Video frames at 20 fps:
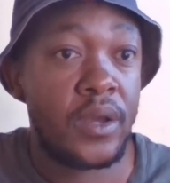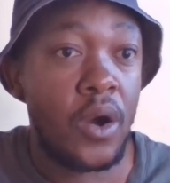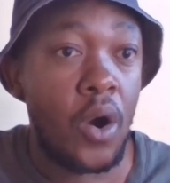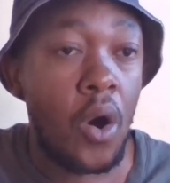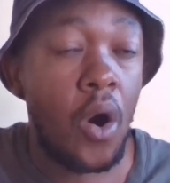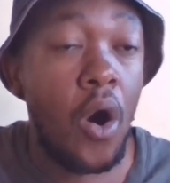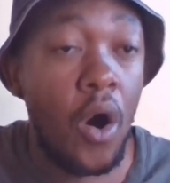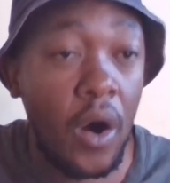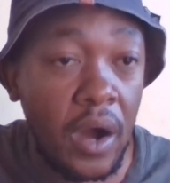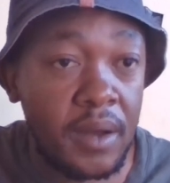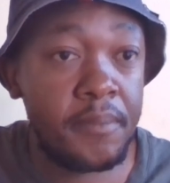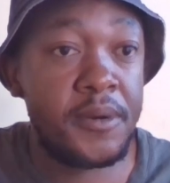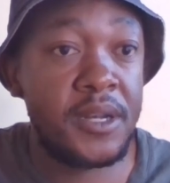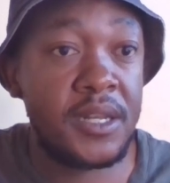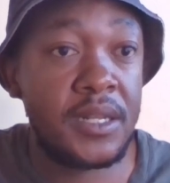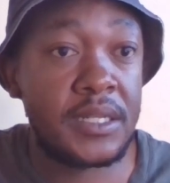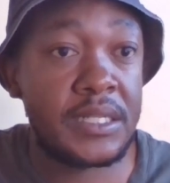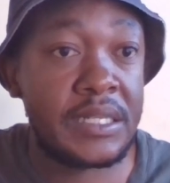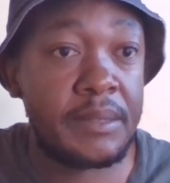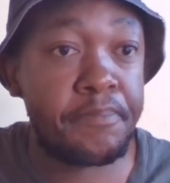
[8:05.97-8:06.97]

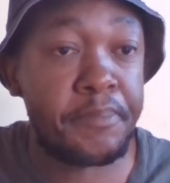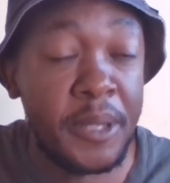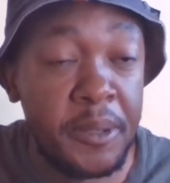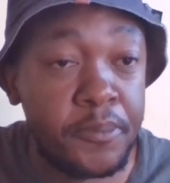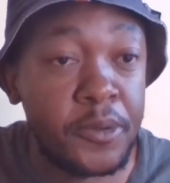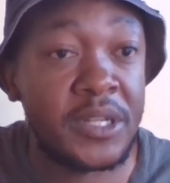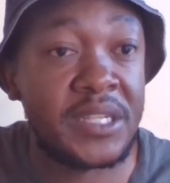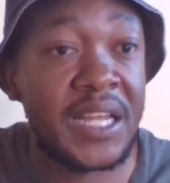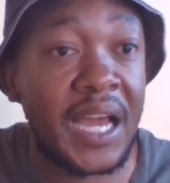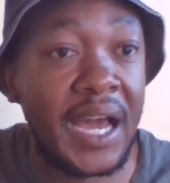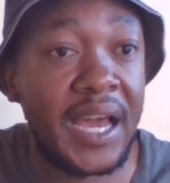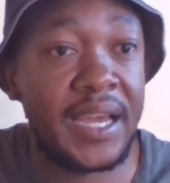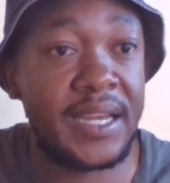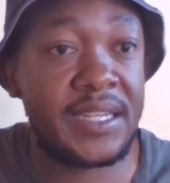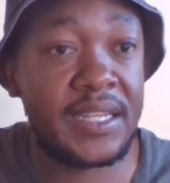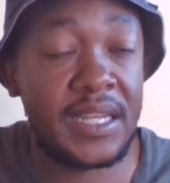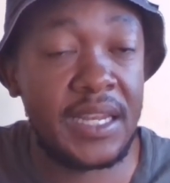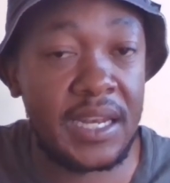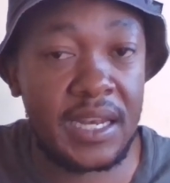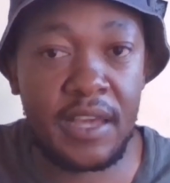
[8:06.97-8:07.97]
horrible people died
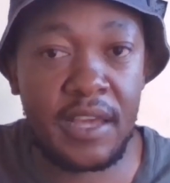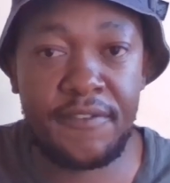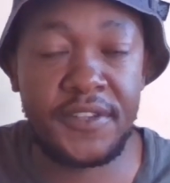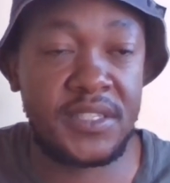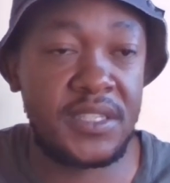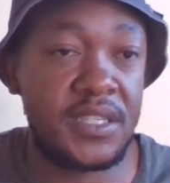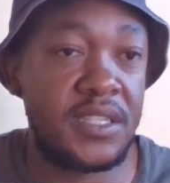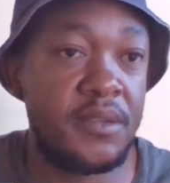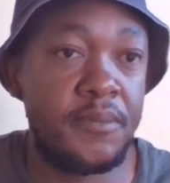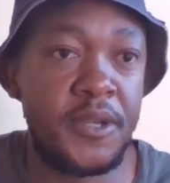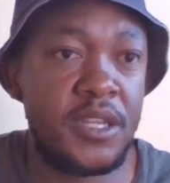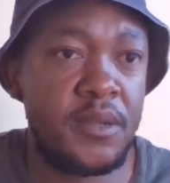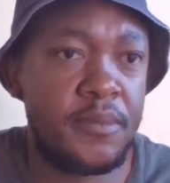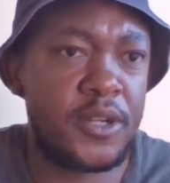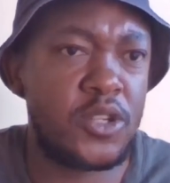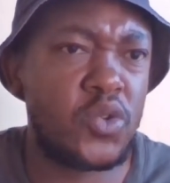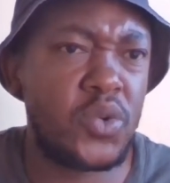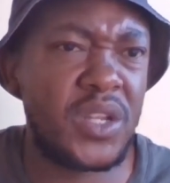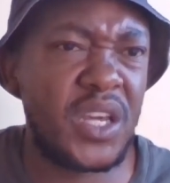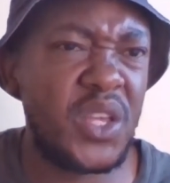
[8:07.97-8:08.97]
in Life Esidimeni
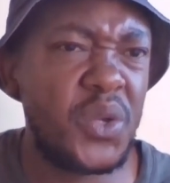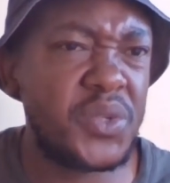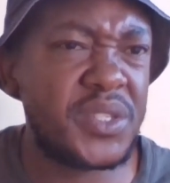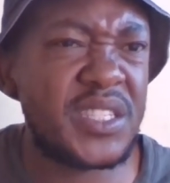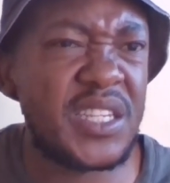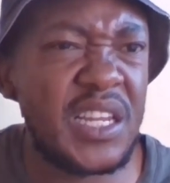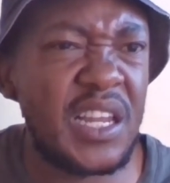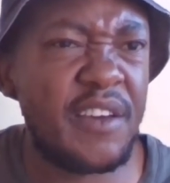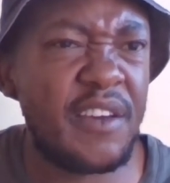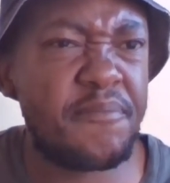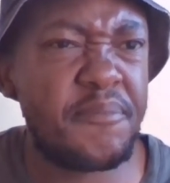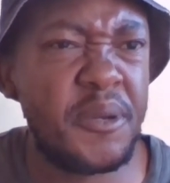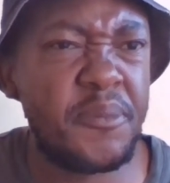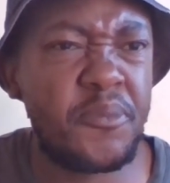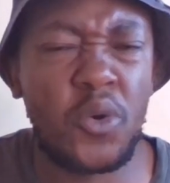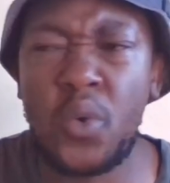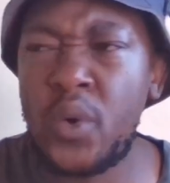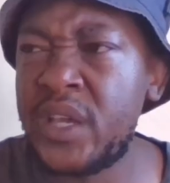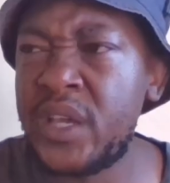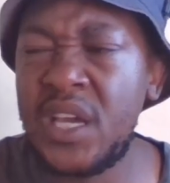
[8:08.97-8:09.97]
but today you still have
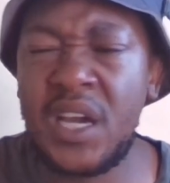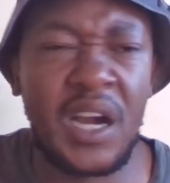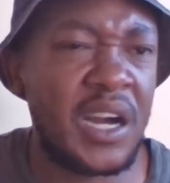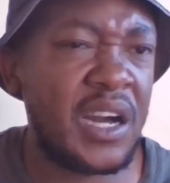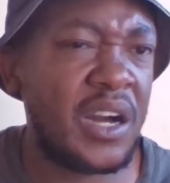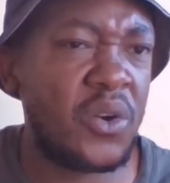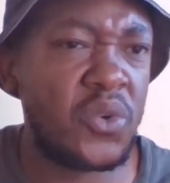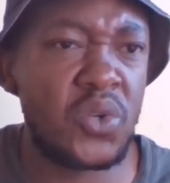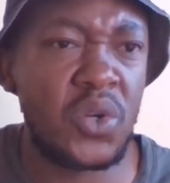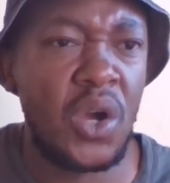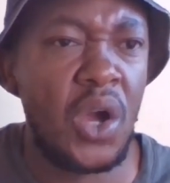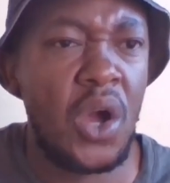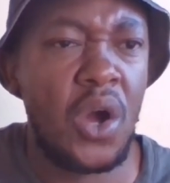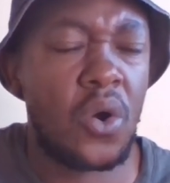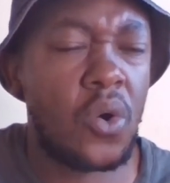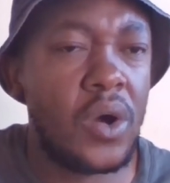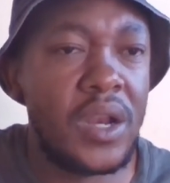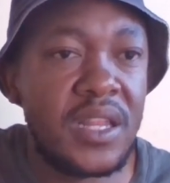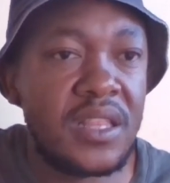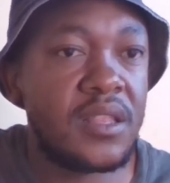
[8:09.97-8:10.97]
people walking around
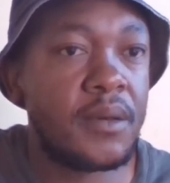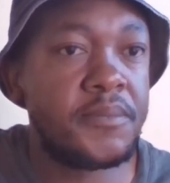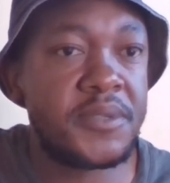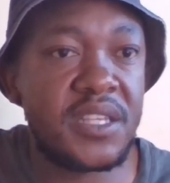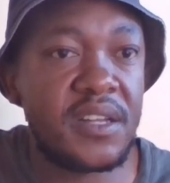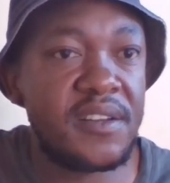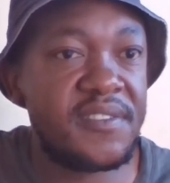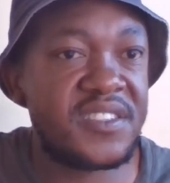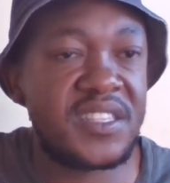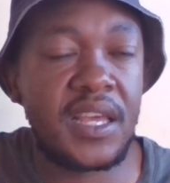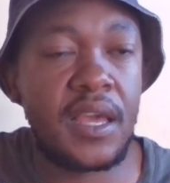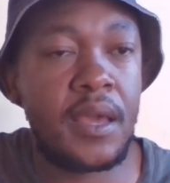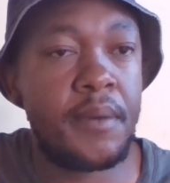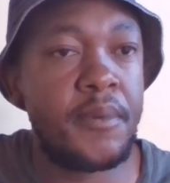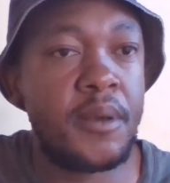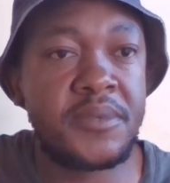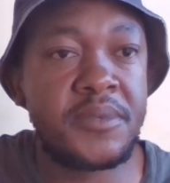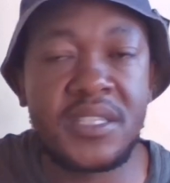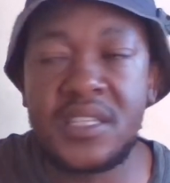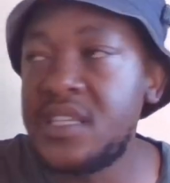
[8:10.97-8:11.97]
calling themselves
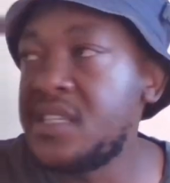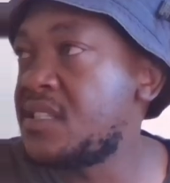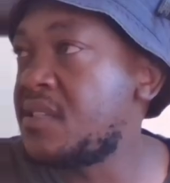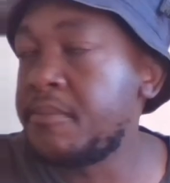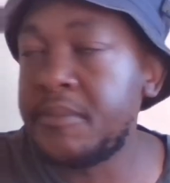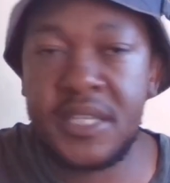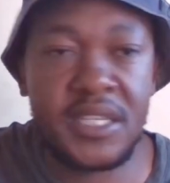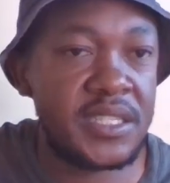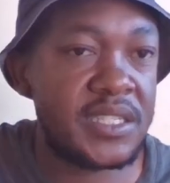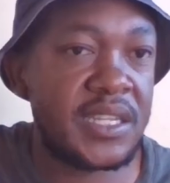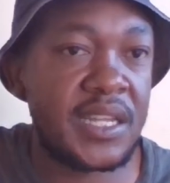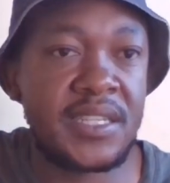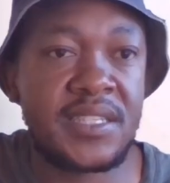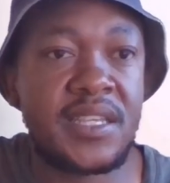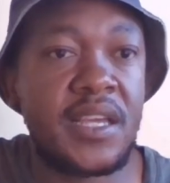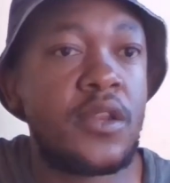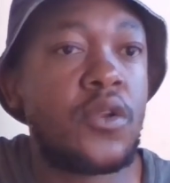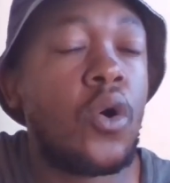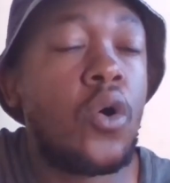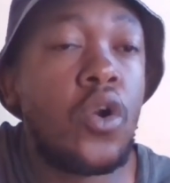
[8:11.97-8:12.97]
mmcs ministers
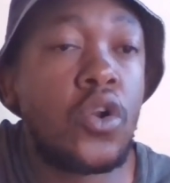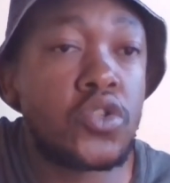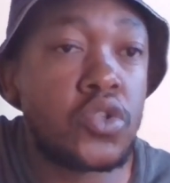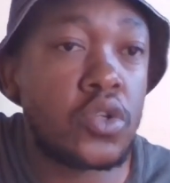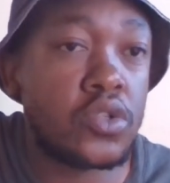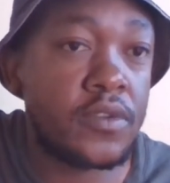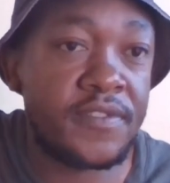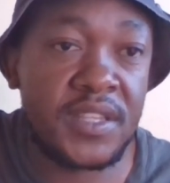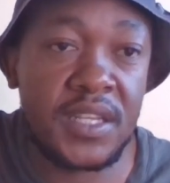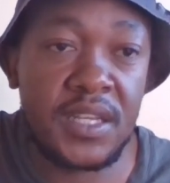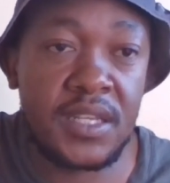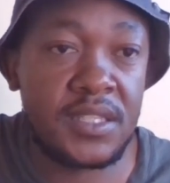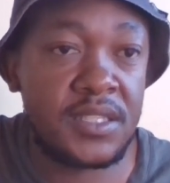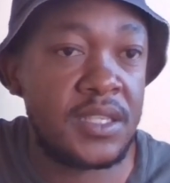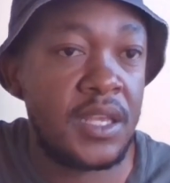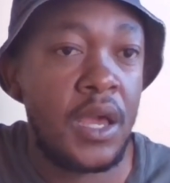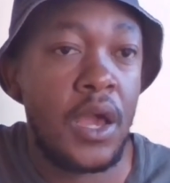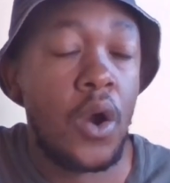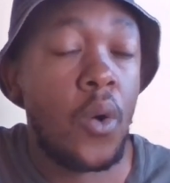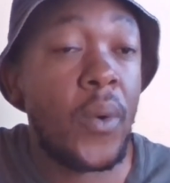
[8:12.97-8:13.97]
and all sorts of things
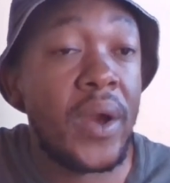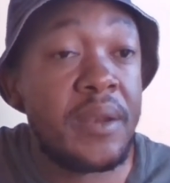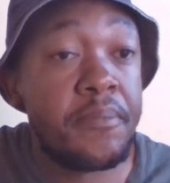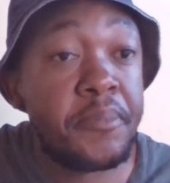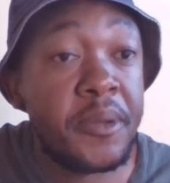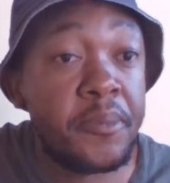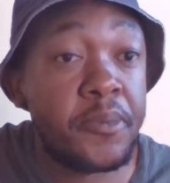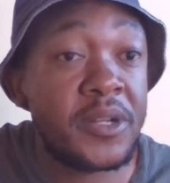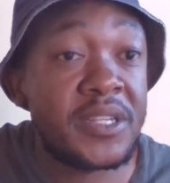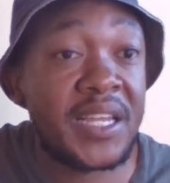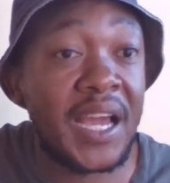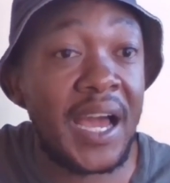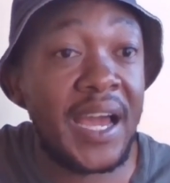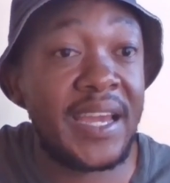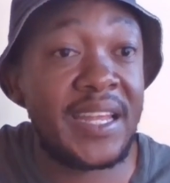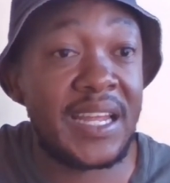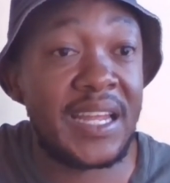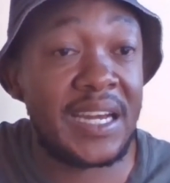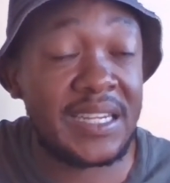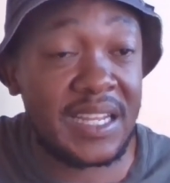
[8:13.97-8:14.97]
when people
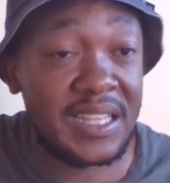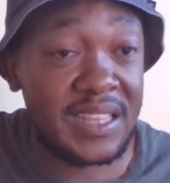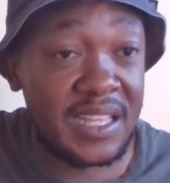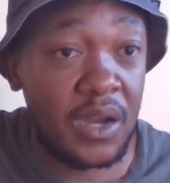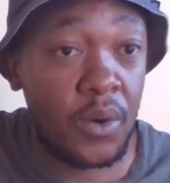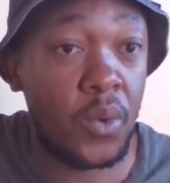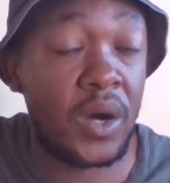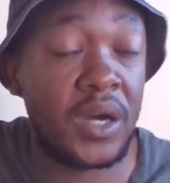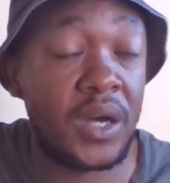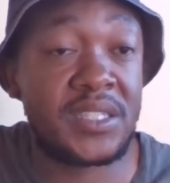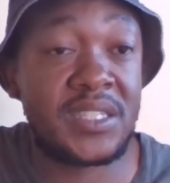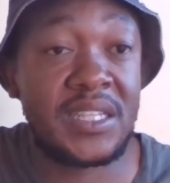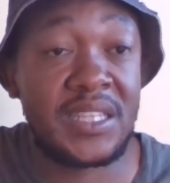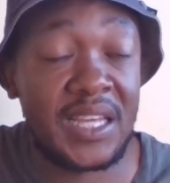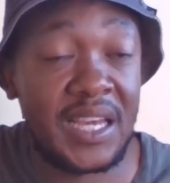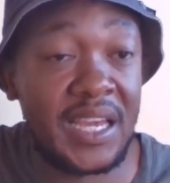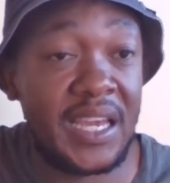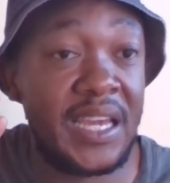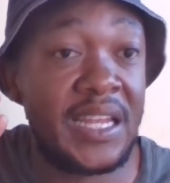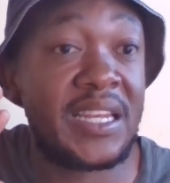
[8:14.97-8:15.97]
died under their watch
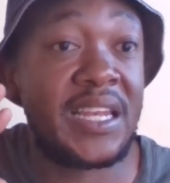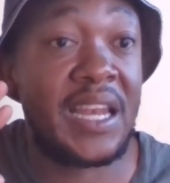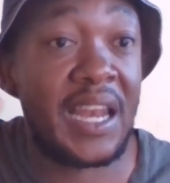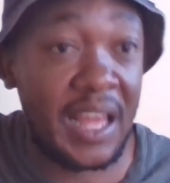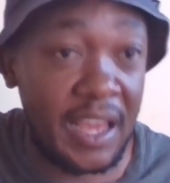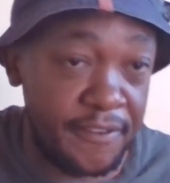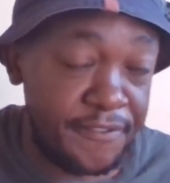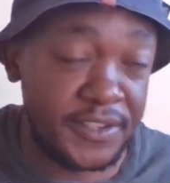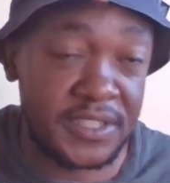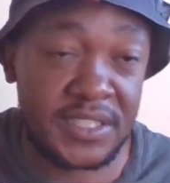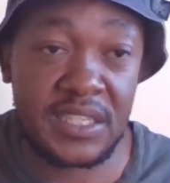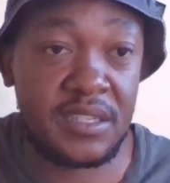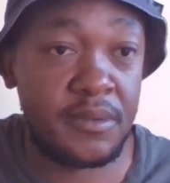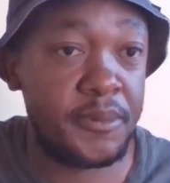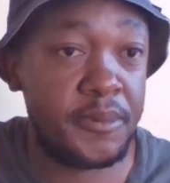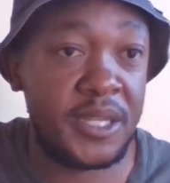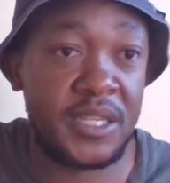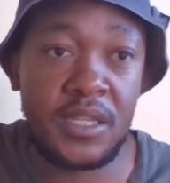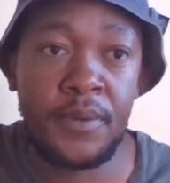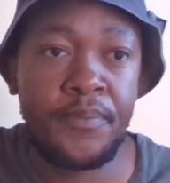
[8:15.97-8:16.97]
there at Life
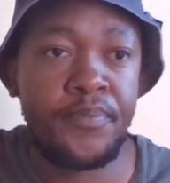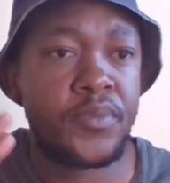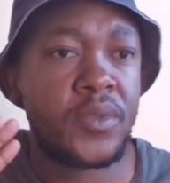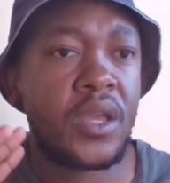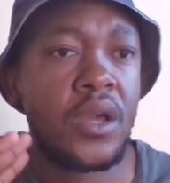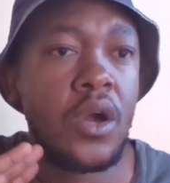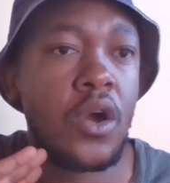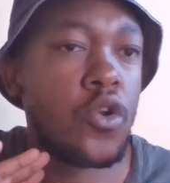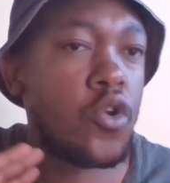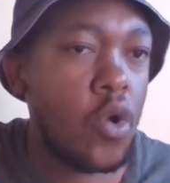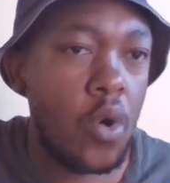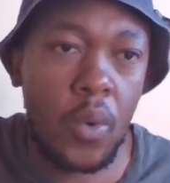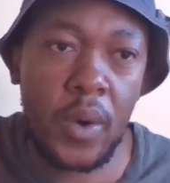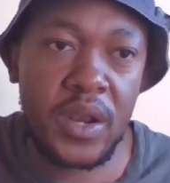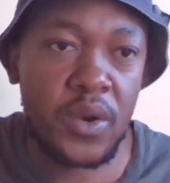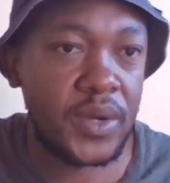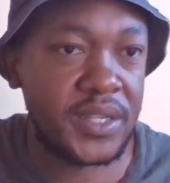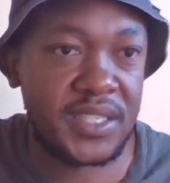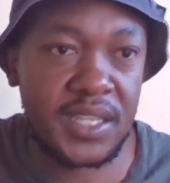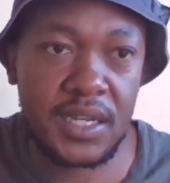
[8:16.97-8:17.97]
Esidimeni no
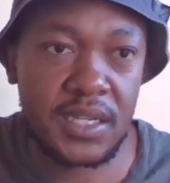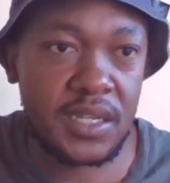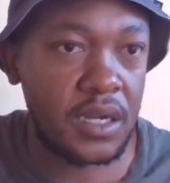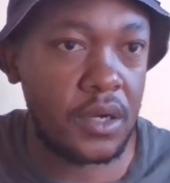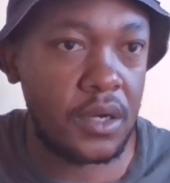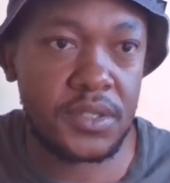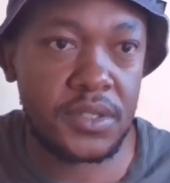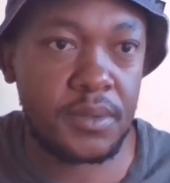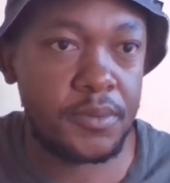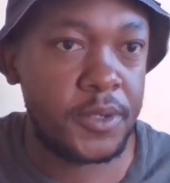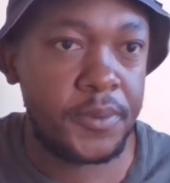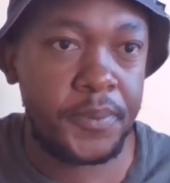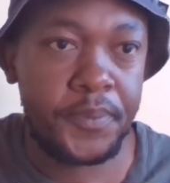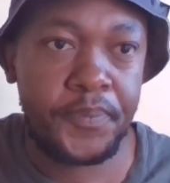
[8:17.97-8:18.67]
one was held accountable